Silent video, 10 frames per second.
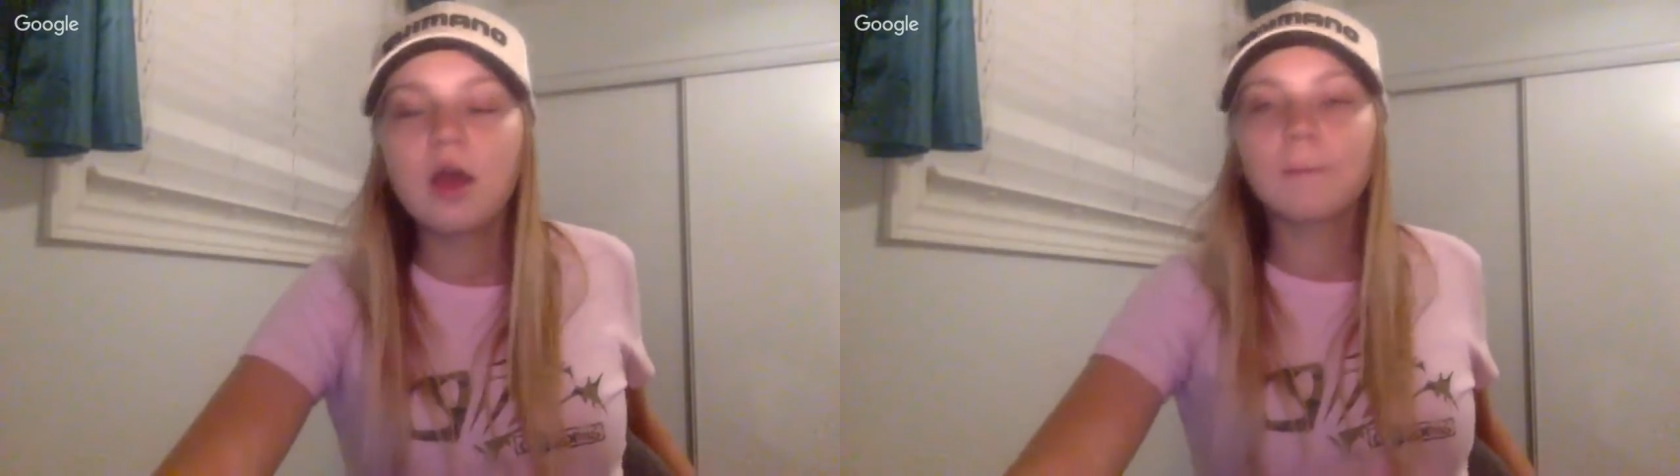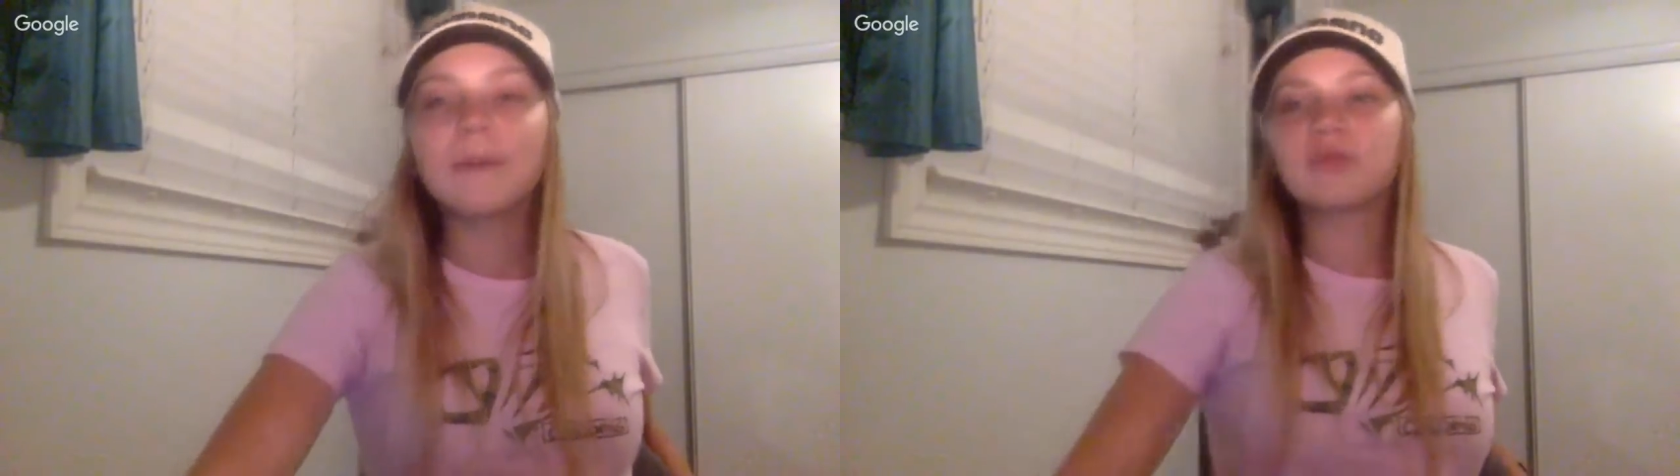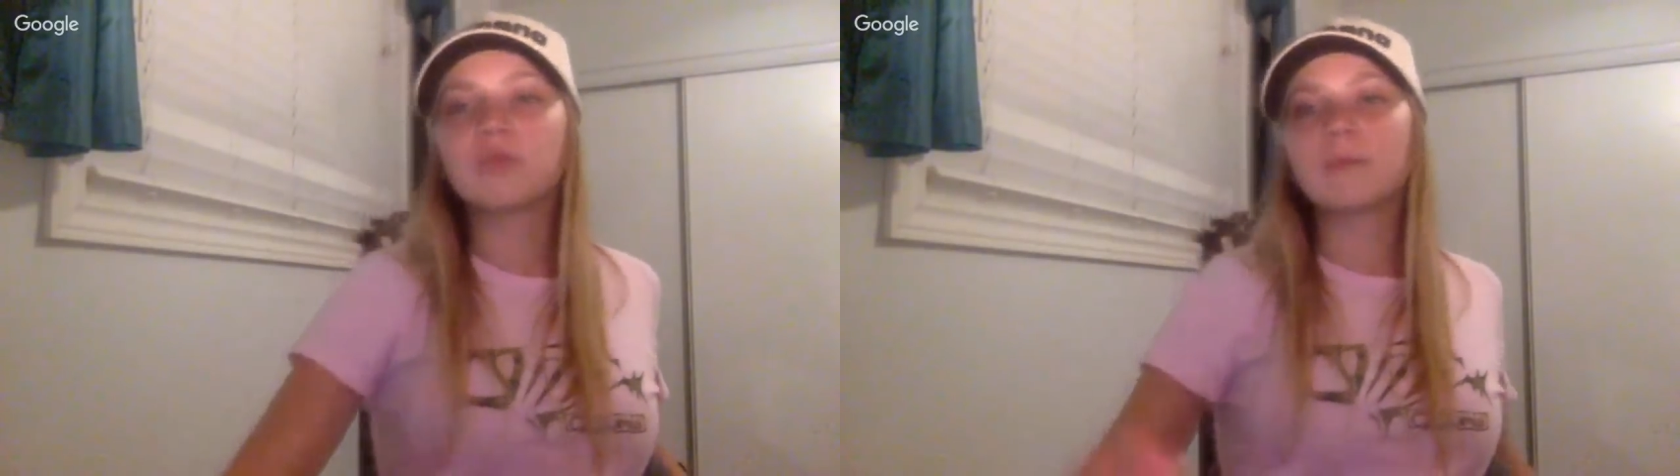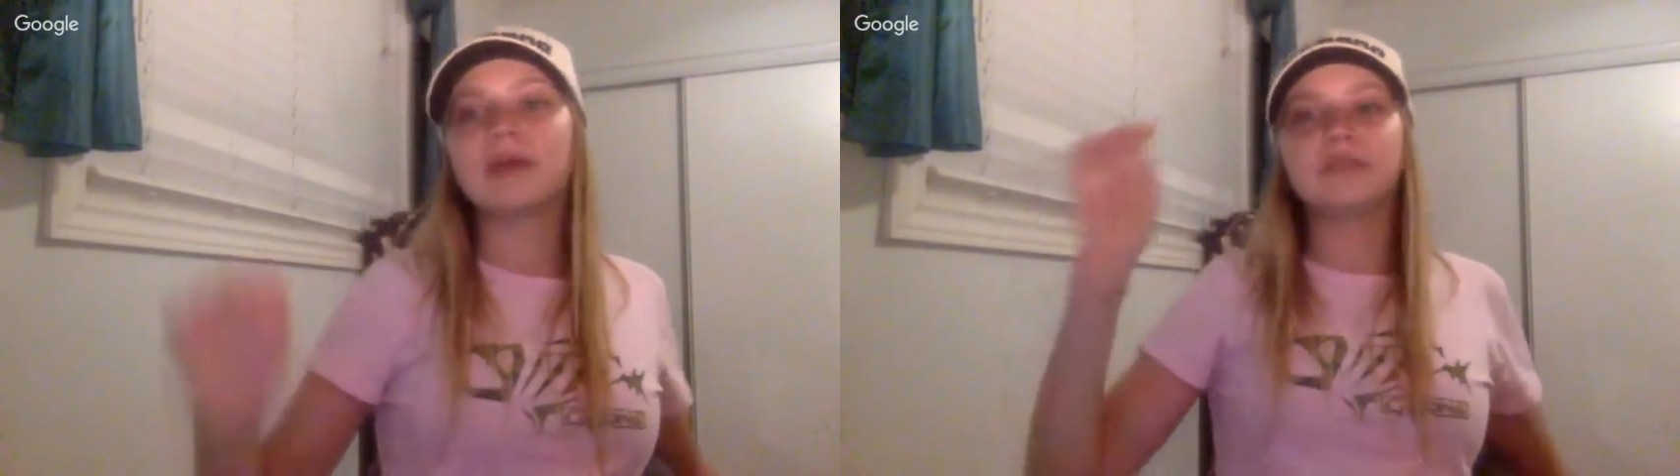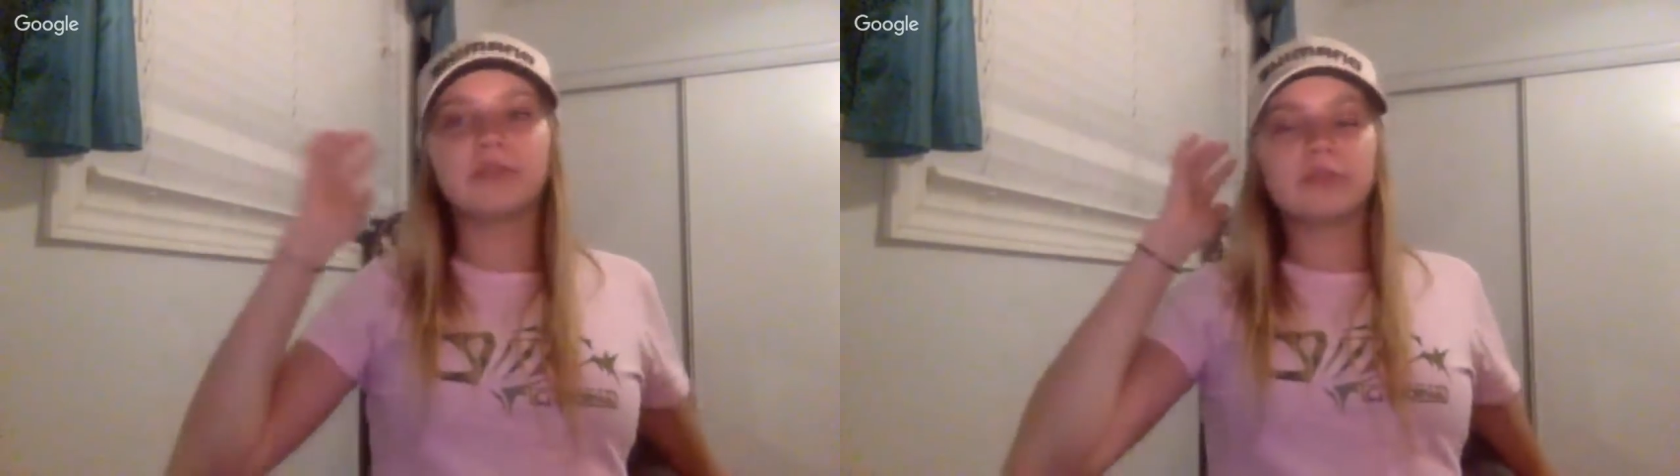My swim
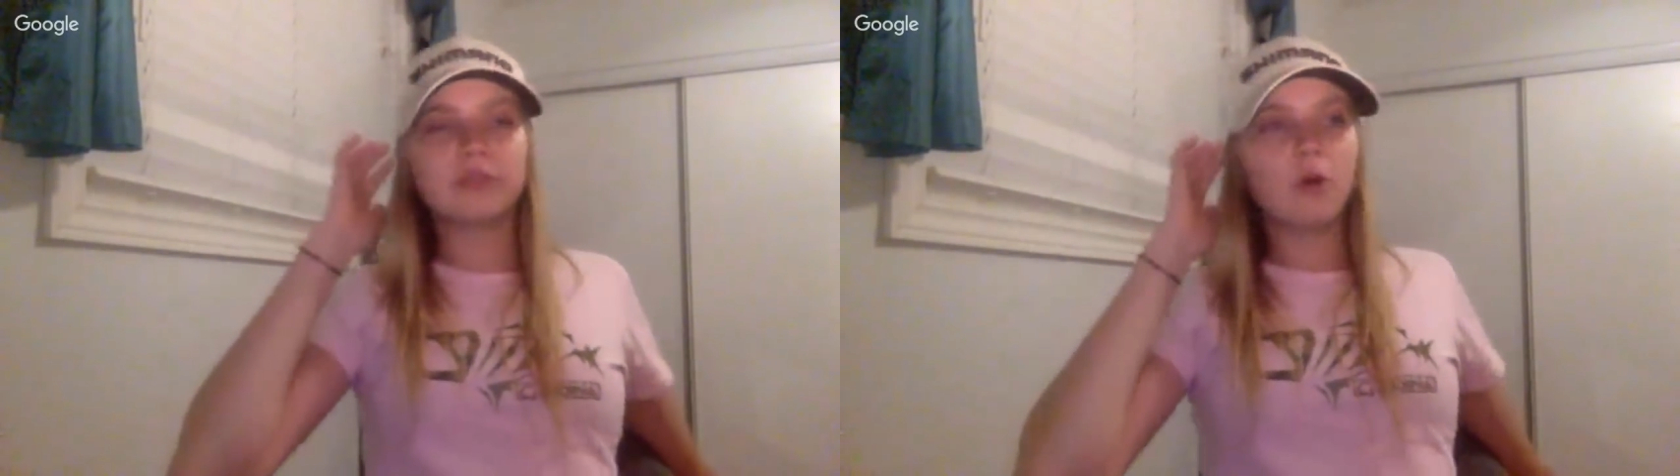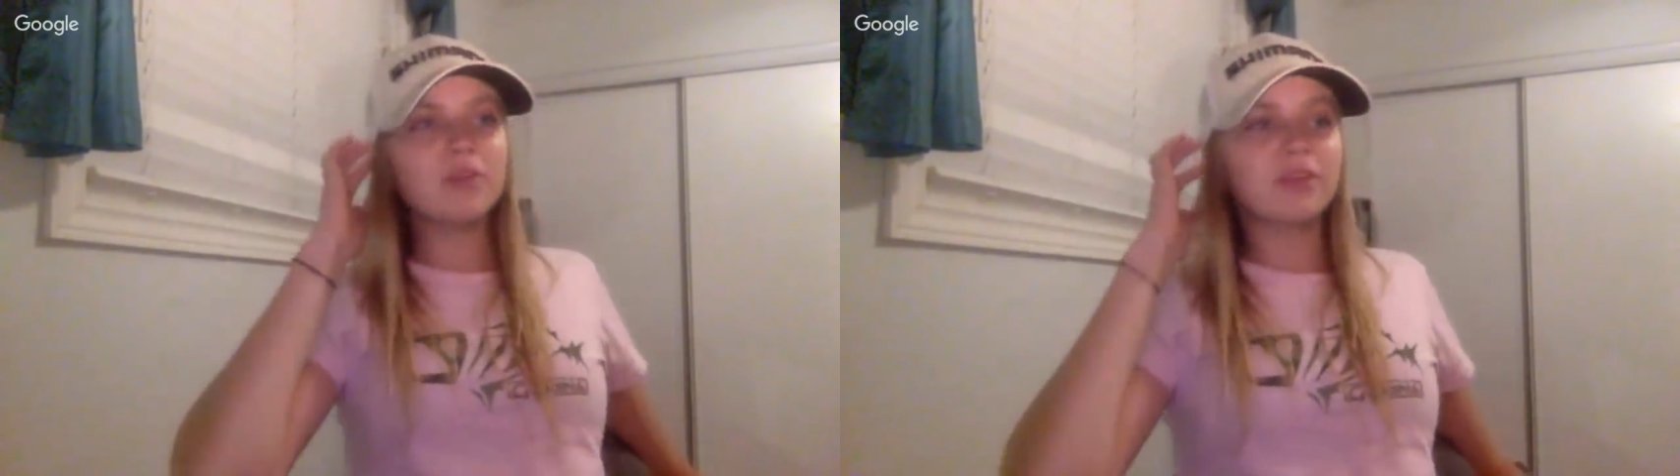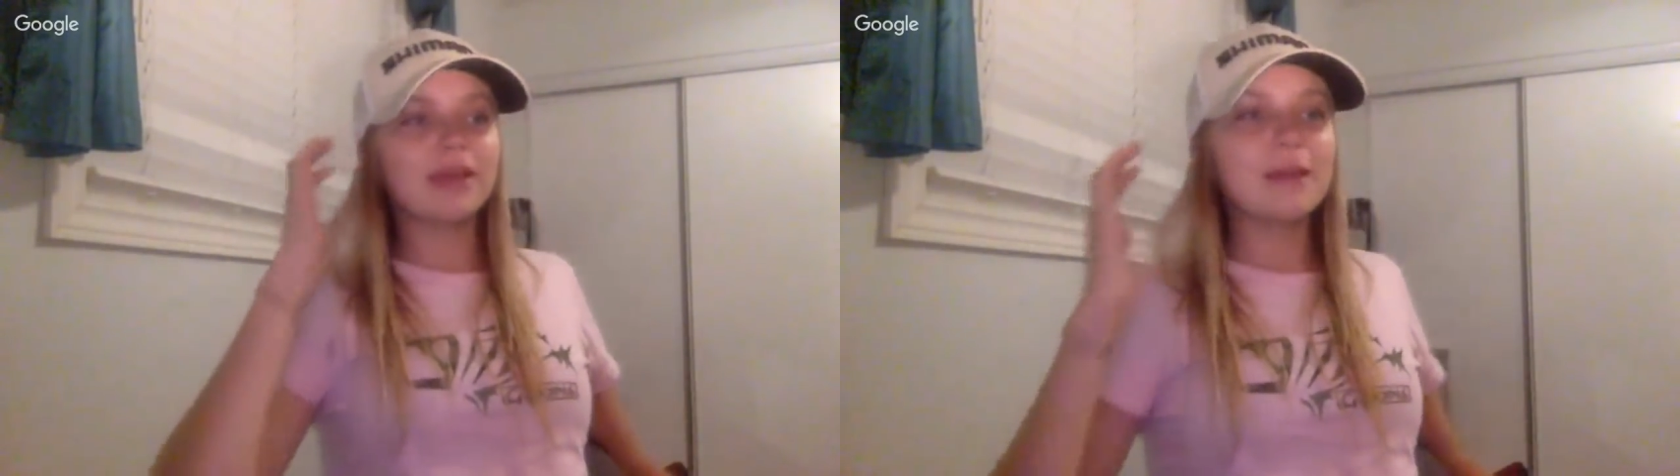baits. So it just